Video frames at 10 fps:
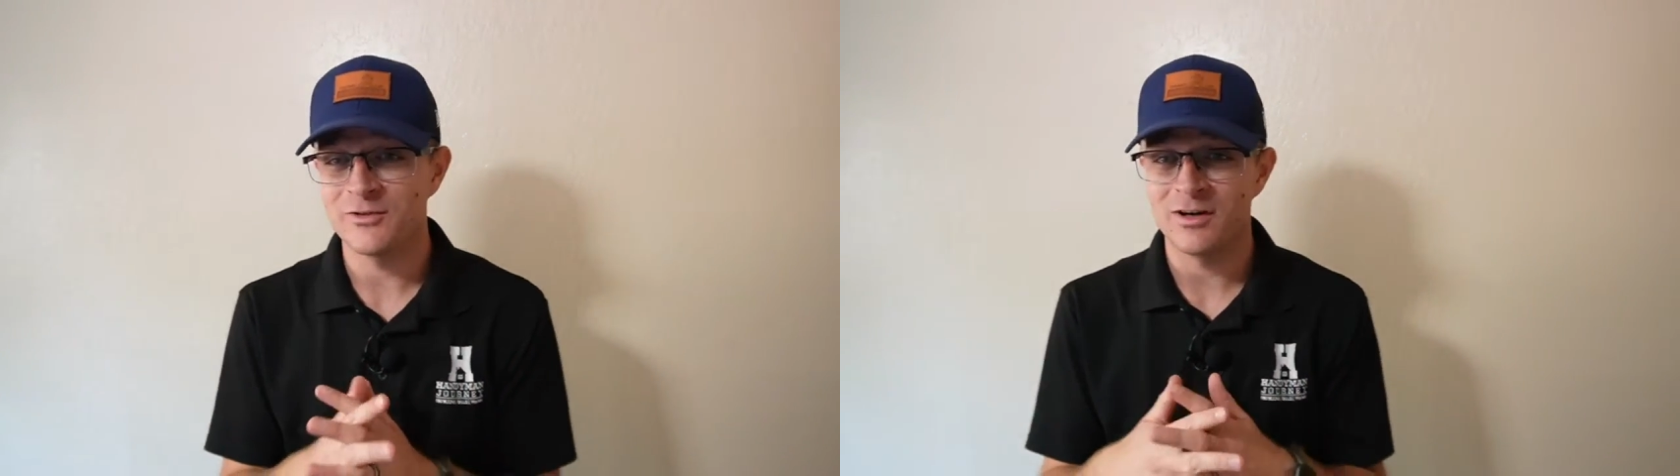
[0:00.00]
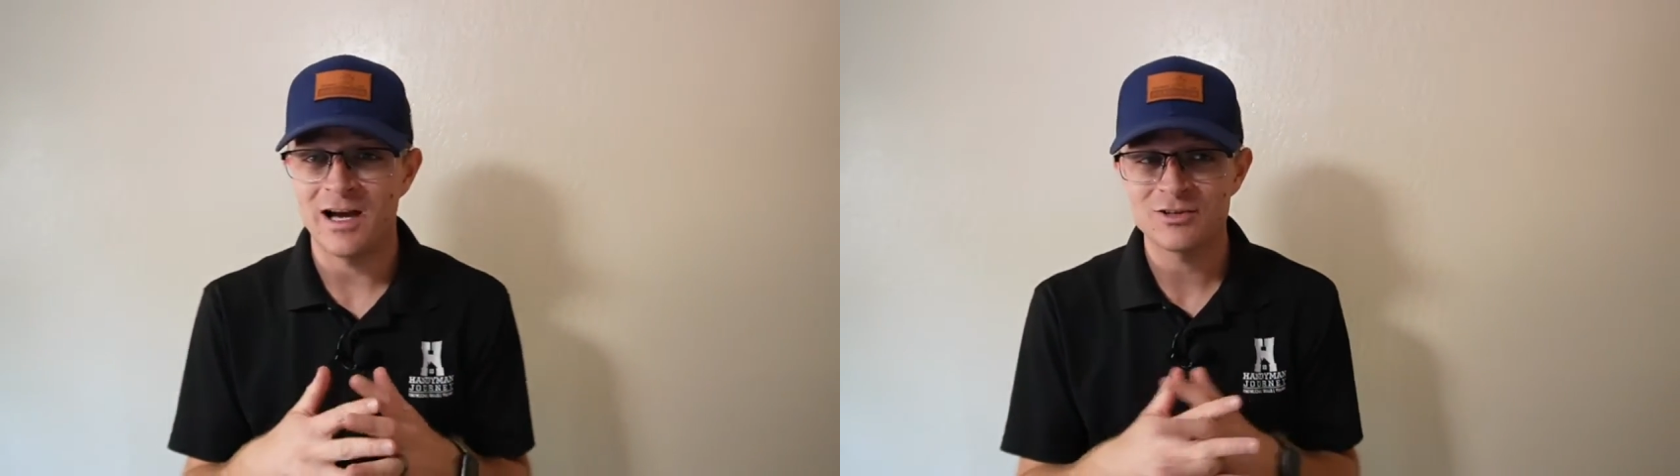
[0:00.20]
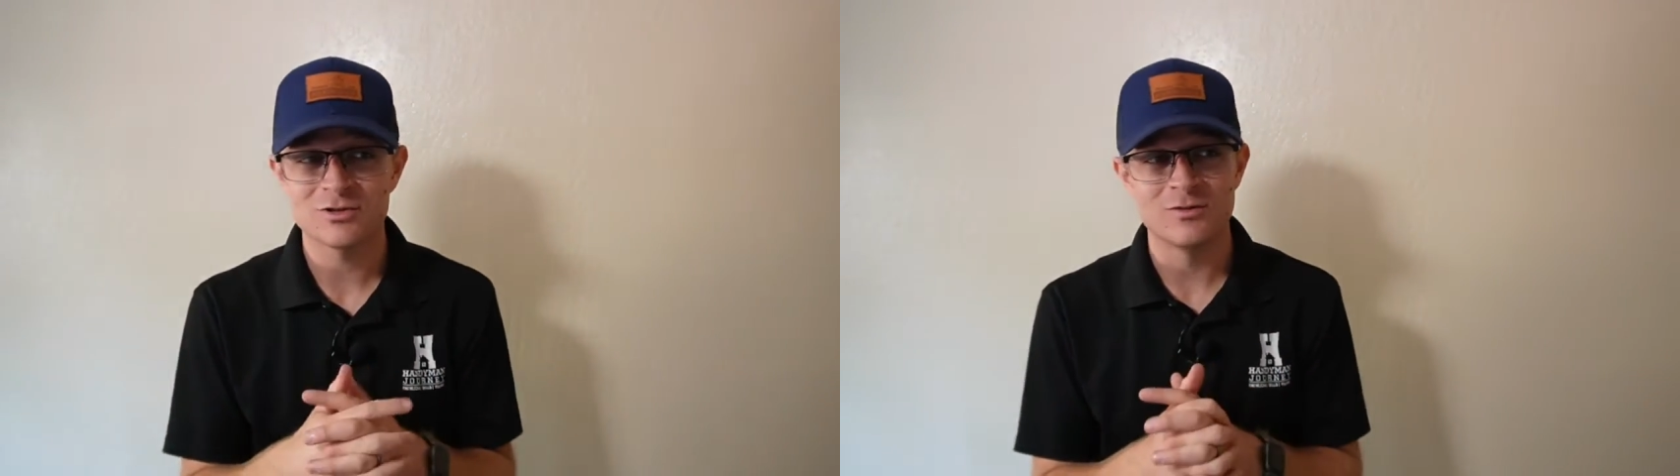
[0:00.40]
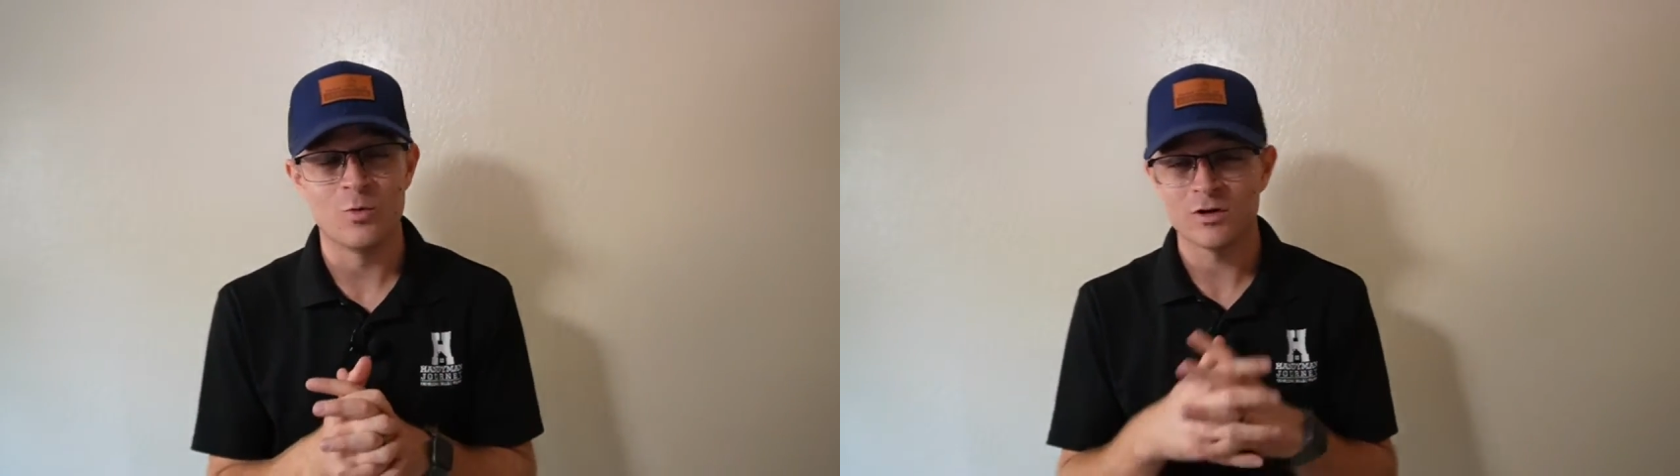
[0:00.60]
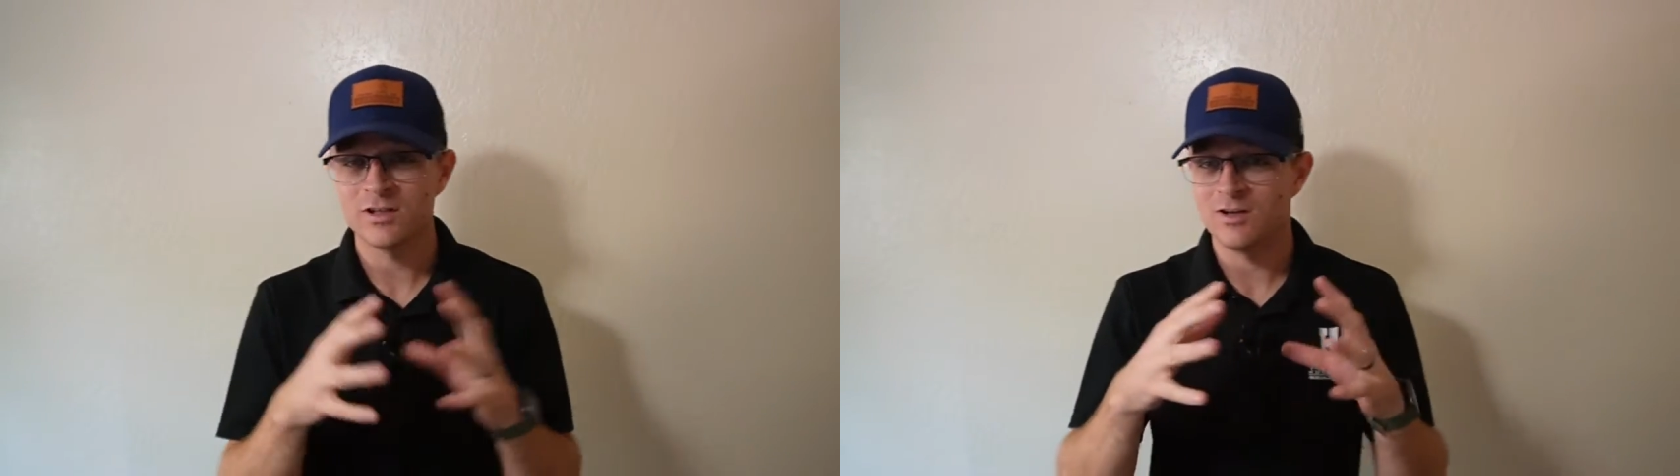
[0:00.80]
They're actually
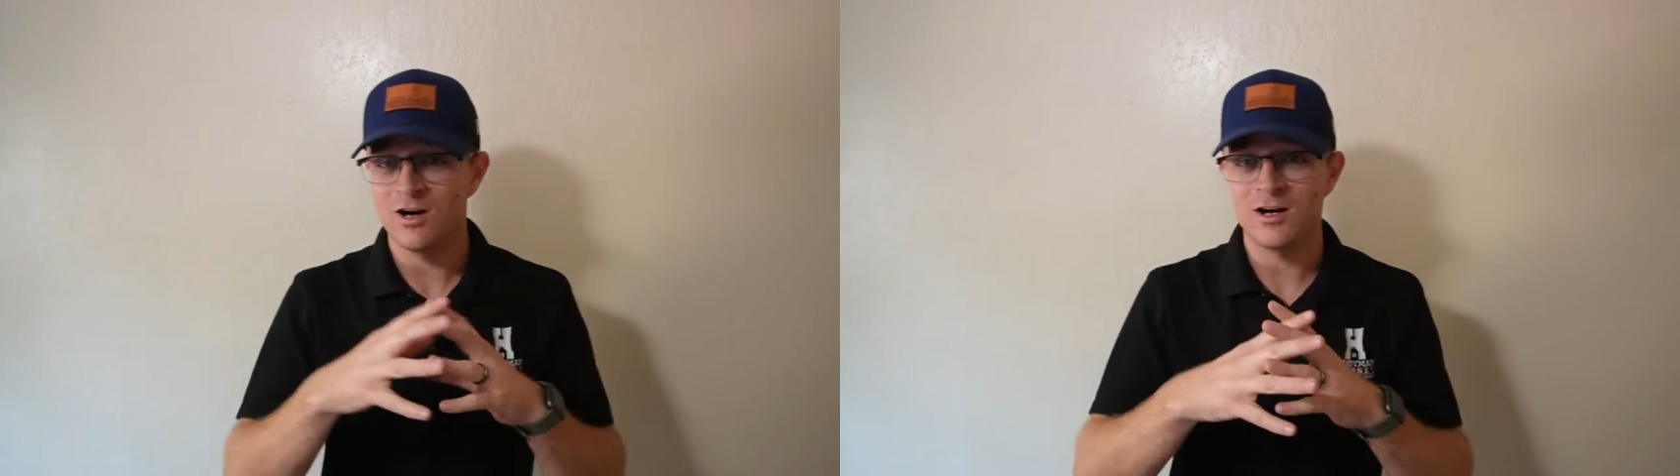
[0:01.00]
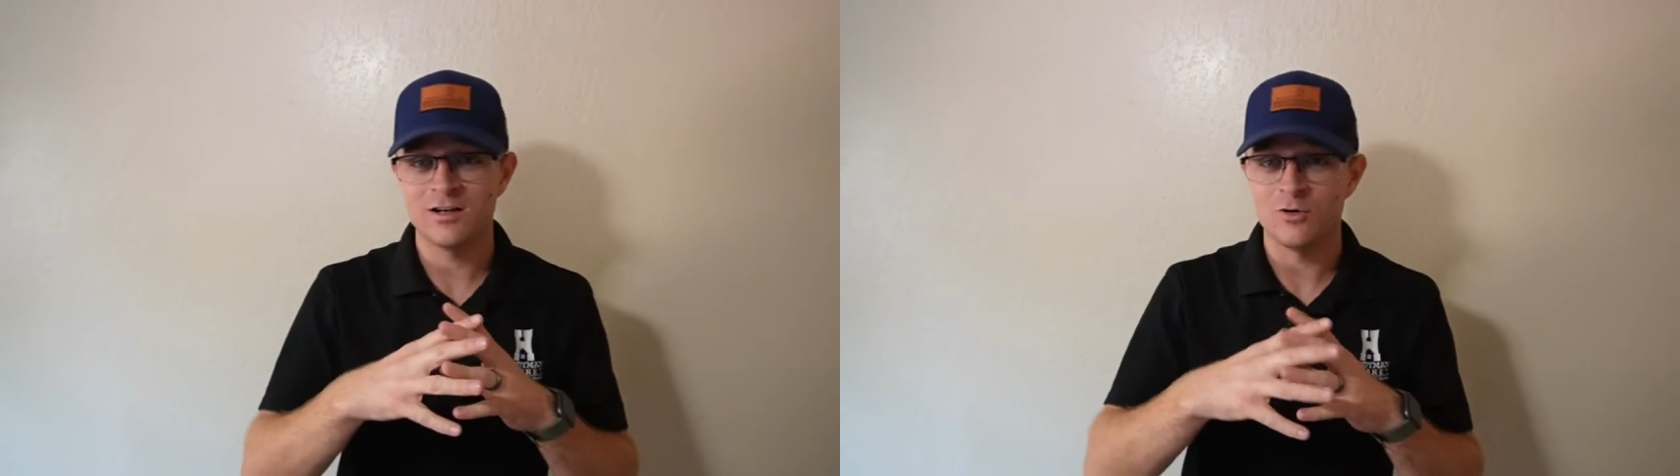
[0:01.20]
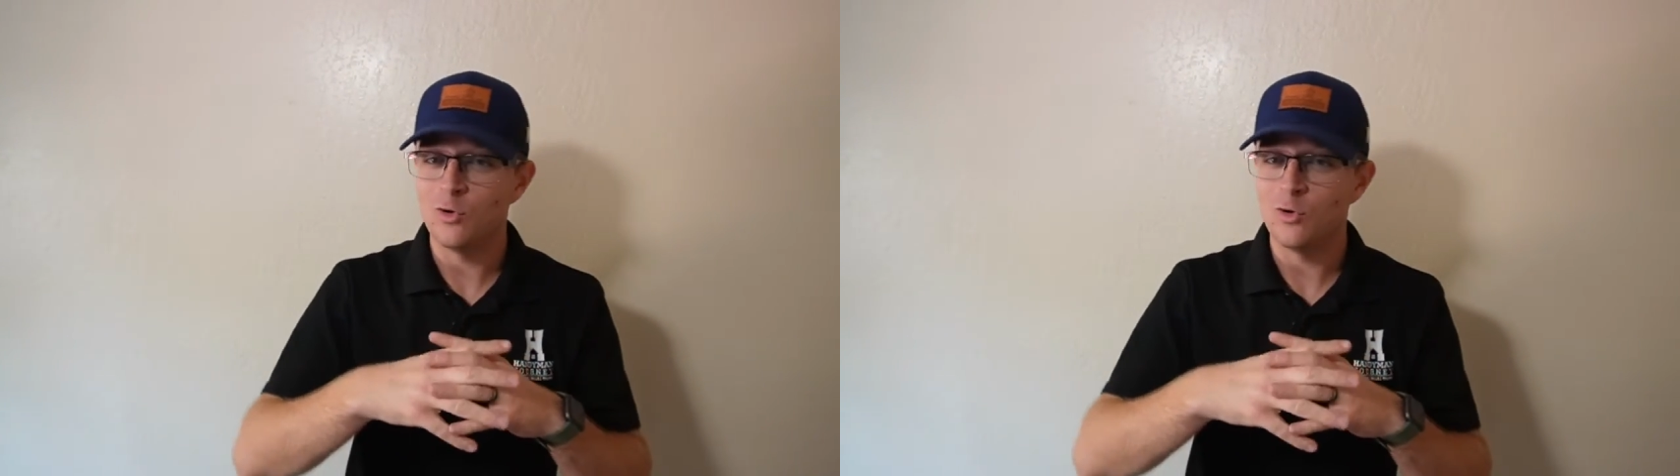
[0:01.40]
working on a